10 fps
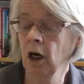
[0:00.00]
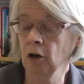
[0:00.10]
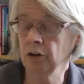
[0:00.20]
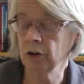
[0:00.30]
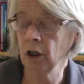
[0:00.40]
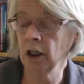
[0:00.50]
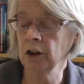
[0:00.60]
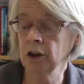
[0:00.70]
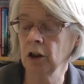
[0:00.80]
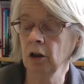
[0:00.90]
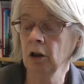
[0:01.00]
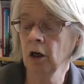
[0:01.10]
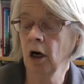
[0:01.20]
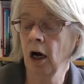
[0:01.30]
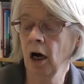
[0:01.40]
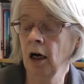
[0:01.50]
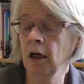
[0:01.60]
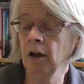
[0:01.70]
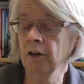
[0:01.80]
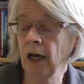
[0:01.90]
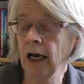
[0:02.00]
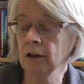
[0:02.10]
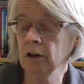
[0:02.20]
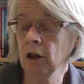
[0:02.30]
Australasia, that